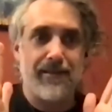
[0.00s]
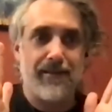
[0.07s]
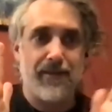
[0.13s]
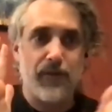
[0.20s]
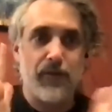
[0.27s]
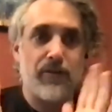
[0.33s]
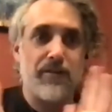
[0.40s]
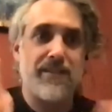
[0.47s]

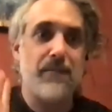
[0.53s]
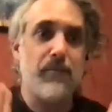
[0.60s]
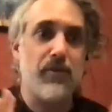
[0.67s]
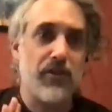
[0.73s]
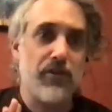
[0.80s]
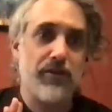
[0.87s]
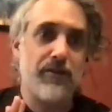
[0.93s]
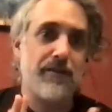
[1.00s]
could look
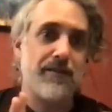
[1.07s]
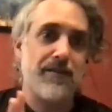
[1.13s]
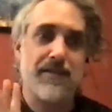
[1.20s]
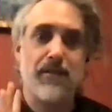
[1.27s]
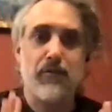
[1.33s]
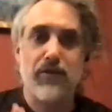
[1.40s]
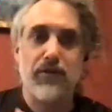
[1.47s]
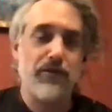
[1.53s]
similar to
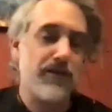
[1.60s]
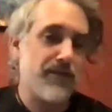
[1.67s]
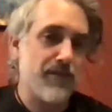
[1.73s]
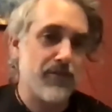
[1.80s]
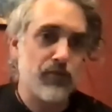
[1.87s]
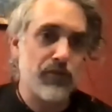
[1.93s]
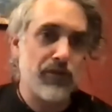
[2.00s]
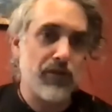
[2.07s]
someone who
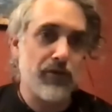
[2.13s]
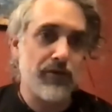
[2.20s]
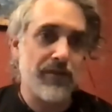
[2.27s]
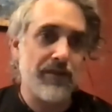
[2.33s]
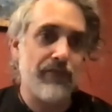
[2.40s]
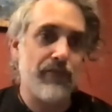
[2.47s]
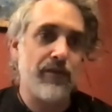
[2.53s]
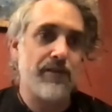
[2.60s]
doesn't really know
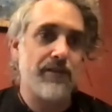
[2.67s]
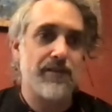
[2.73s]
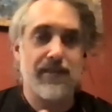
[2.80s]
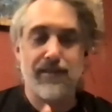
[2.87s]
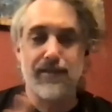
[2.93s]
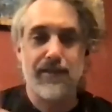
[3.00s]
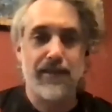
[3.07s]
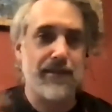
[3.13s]
the difference.
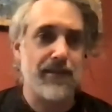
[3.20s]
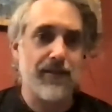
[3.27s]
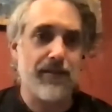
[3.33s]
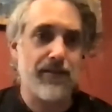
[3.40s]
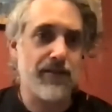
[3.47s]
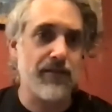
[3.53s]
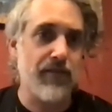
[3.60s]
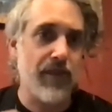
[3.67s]
And like that,
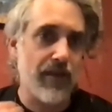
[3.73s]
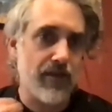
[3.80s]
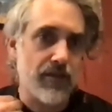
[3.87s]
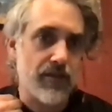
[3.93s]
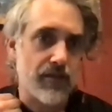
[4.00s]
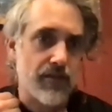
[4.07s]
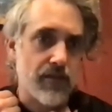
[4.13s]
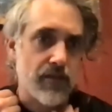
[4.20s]
there's
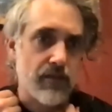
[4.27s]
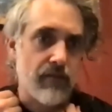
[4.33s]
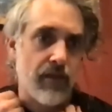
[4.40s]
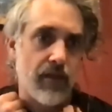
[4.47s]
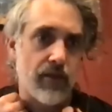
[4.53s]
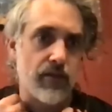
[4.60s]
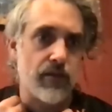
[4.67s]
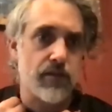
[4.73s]
advantages and
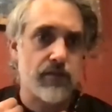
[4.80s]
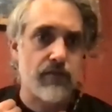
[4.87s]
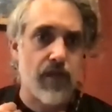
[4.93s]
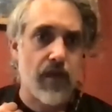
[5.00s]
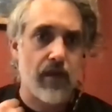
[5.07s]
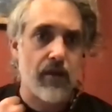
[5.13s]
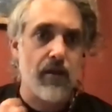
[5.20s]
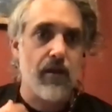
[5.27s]
disadvantages of
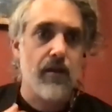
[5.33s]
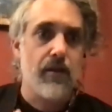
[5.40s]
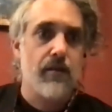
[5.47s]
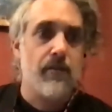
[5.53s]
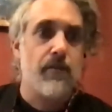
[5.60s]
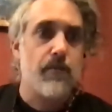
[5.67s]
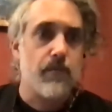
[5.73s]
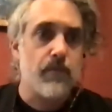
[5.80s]
that.
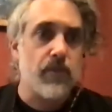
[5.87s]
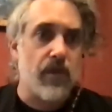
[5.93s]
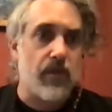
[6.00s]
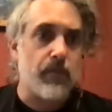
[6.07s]
Yeah.